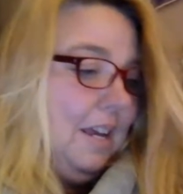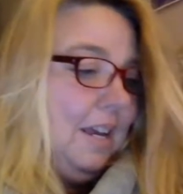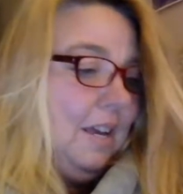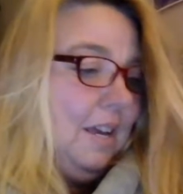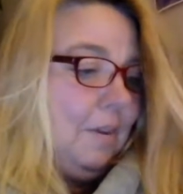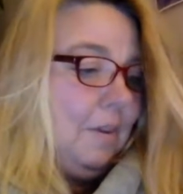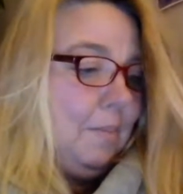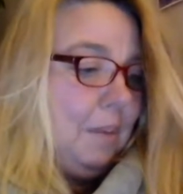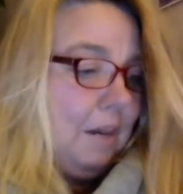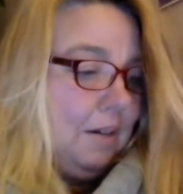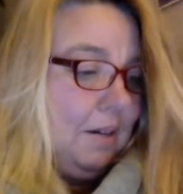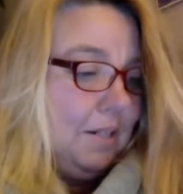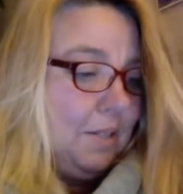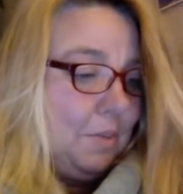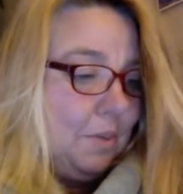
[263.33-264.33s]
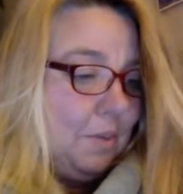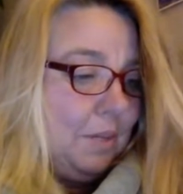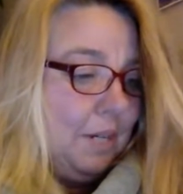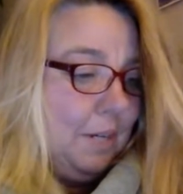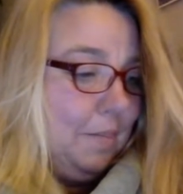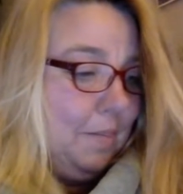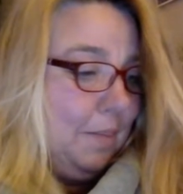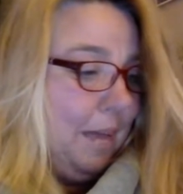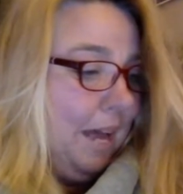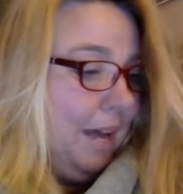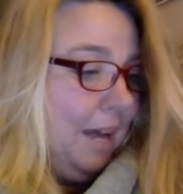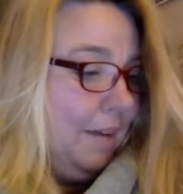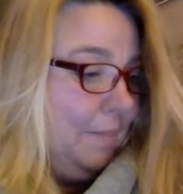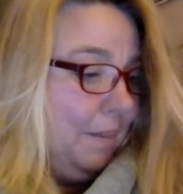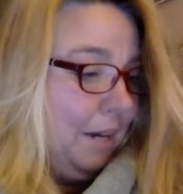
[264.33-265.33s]
If our parents were in a
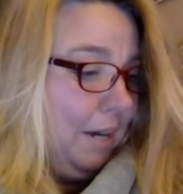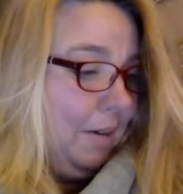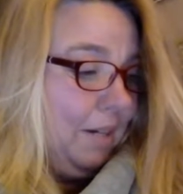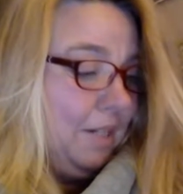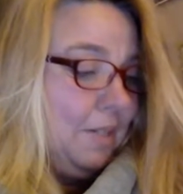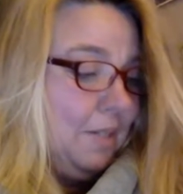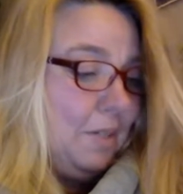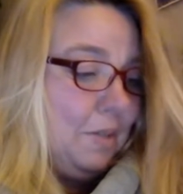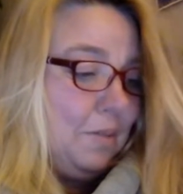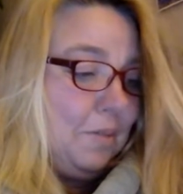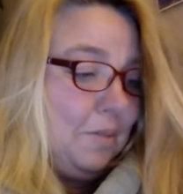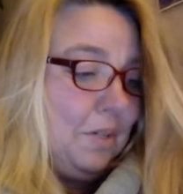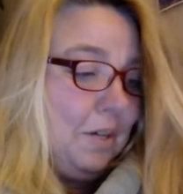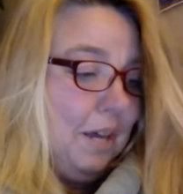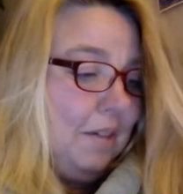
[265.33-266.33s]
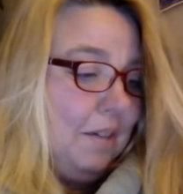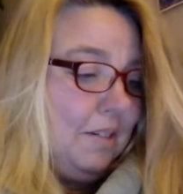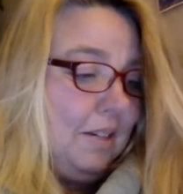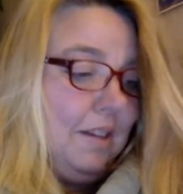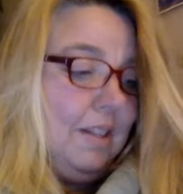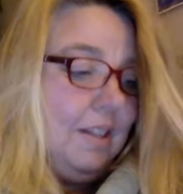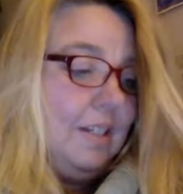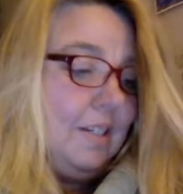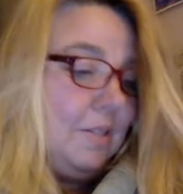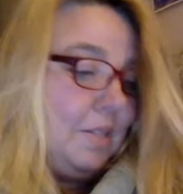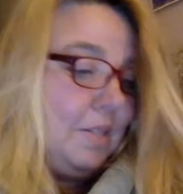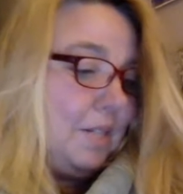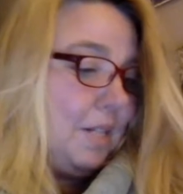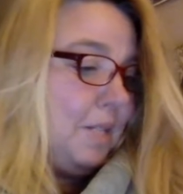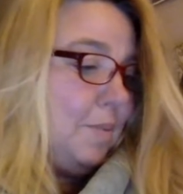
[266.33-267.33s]
bad marriage or were alcoholic or
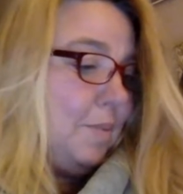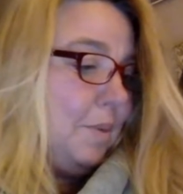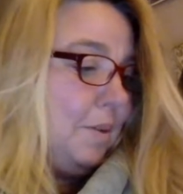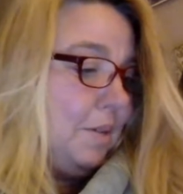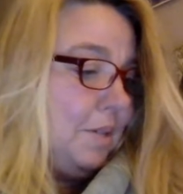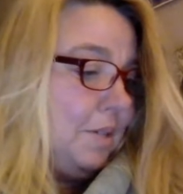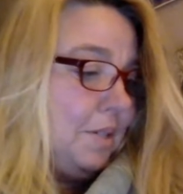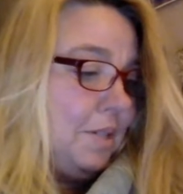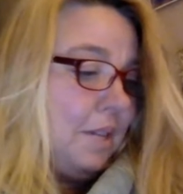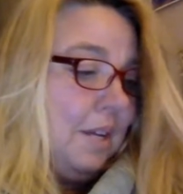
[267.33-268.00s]
chain smokers,